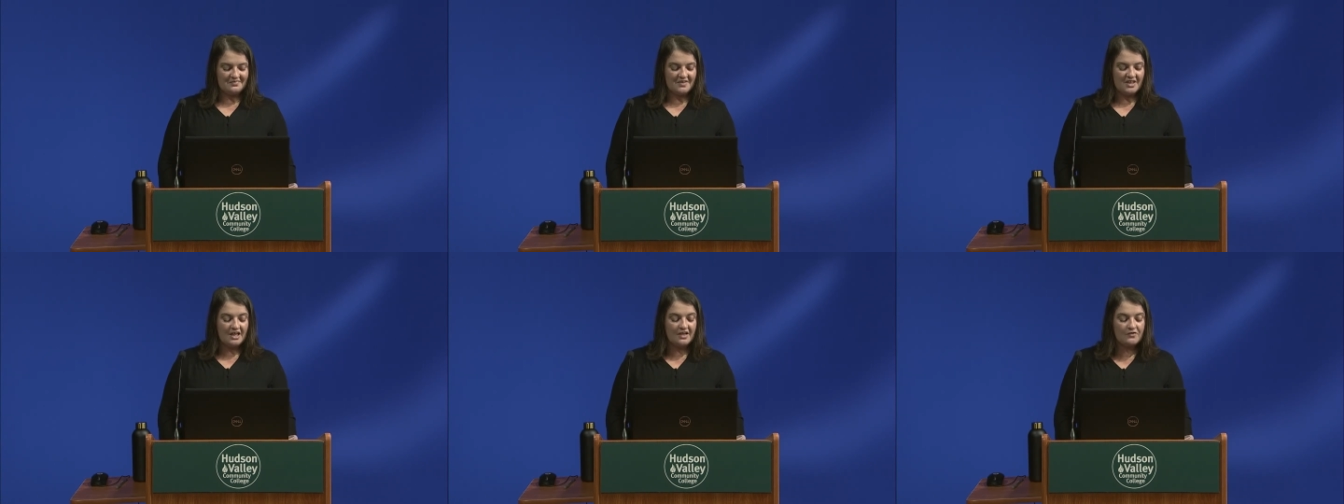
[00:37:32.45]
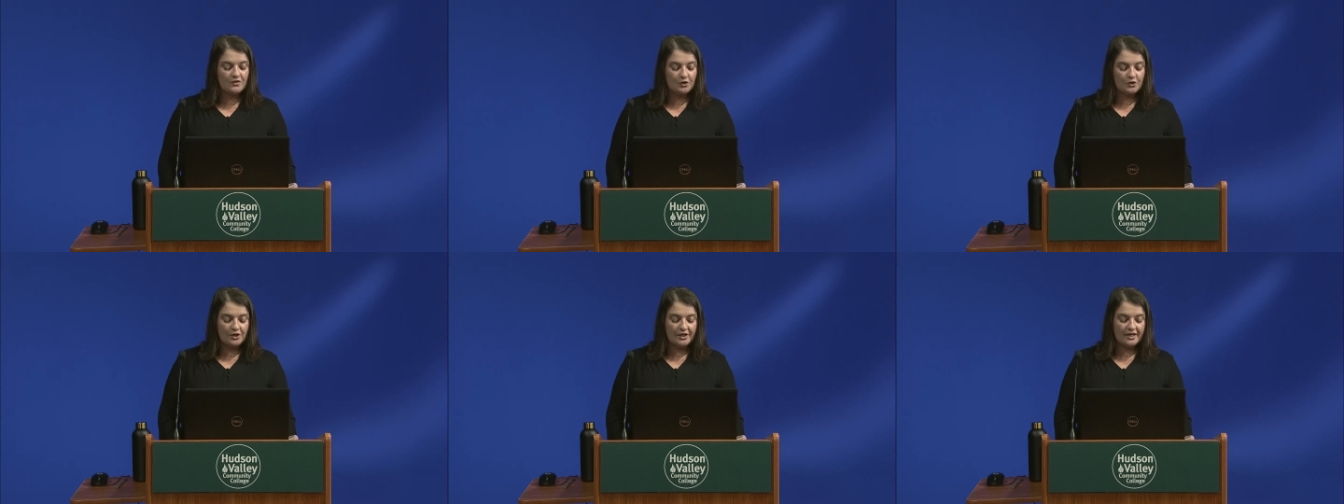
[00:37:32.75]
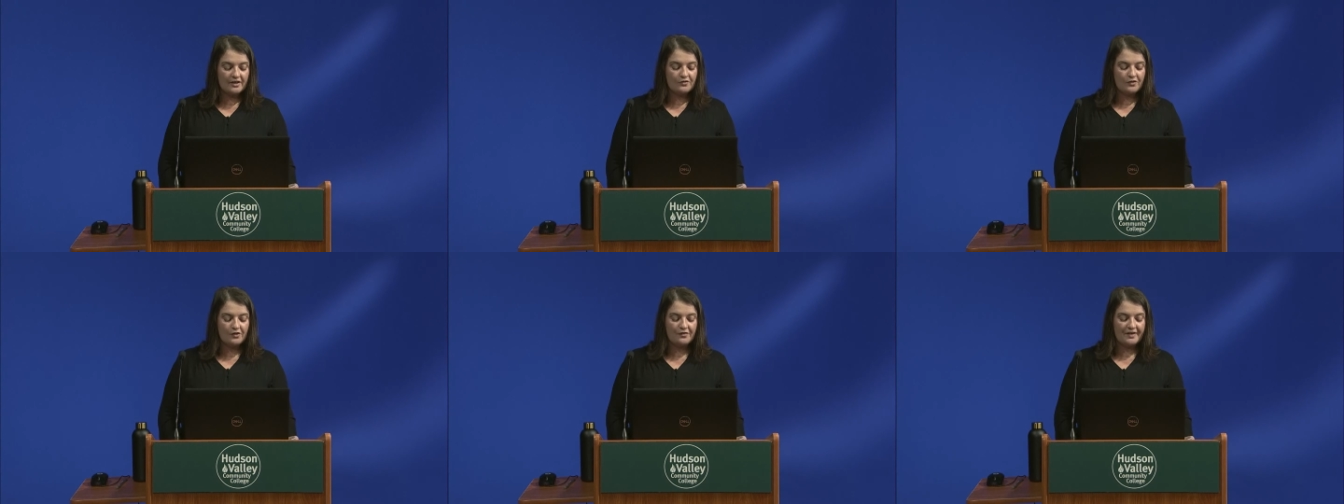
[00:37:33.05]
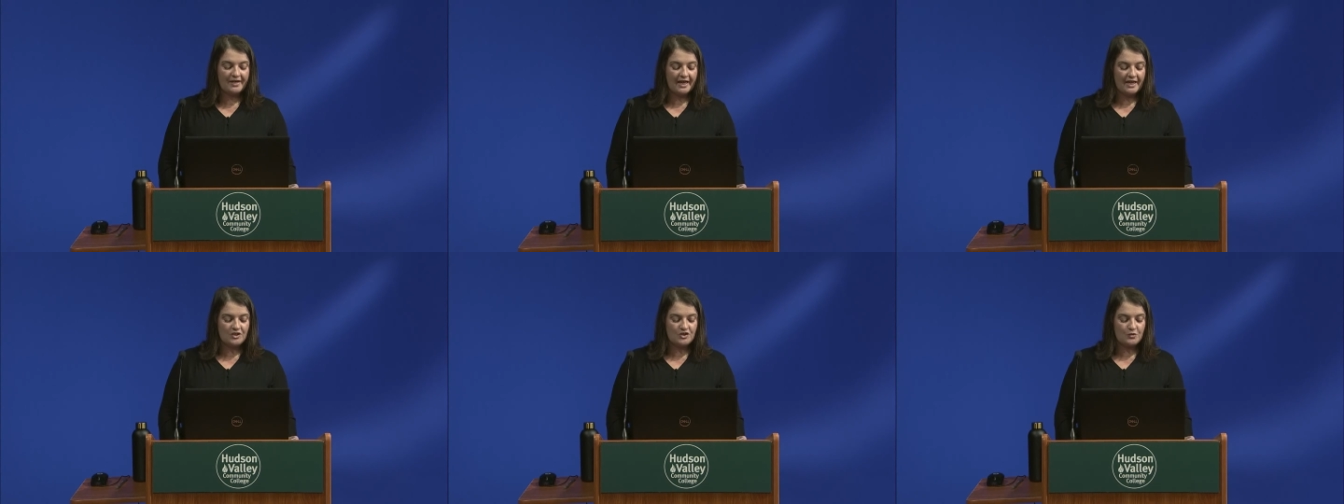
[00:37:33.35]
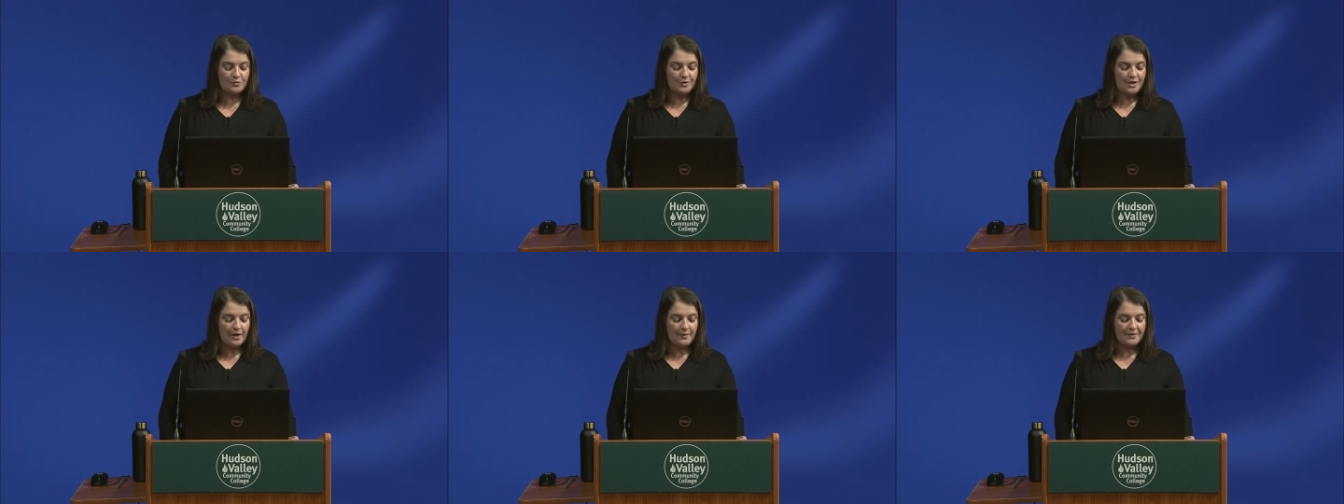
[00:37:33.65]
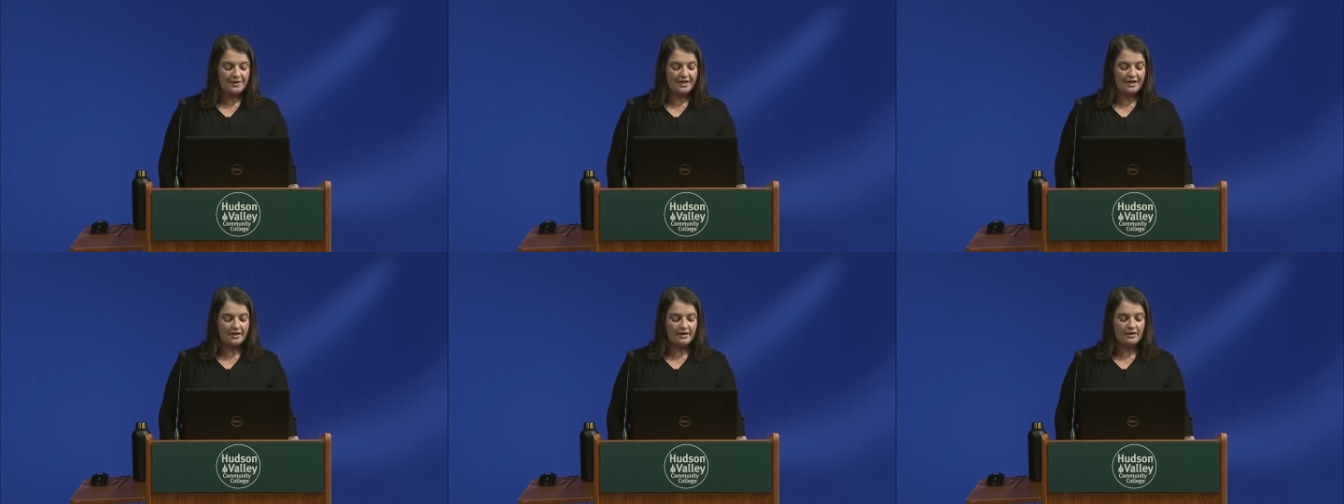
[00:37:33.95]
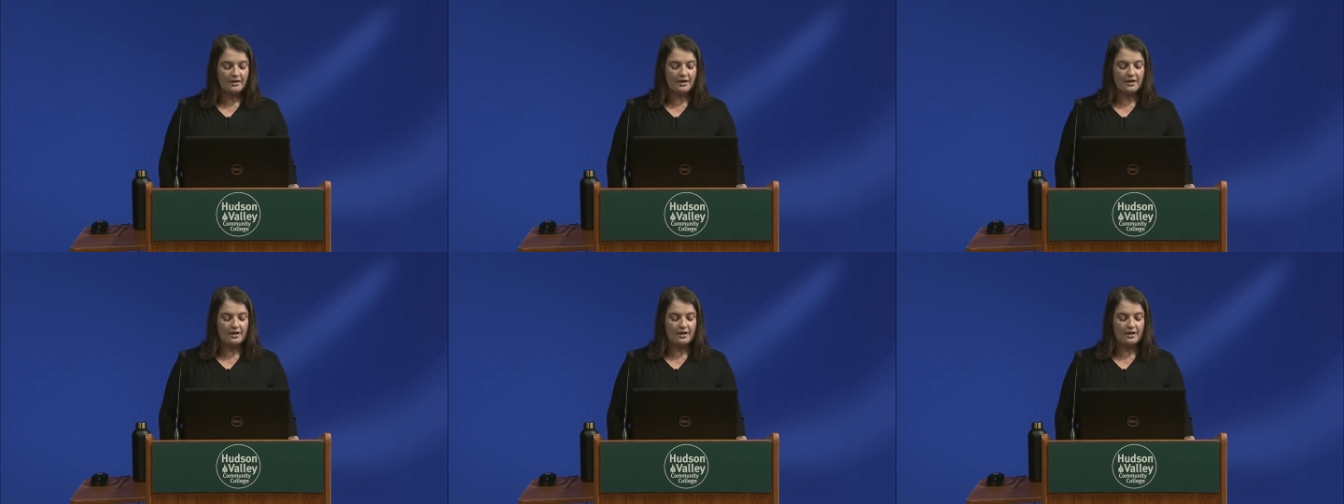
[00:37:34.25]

If you're looking for a vacation property,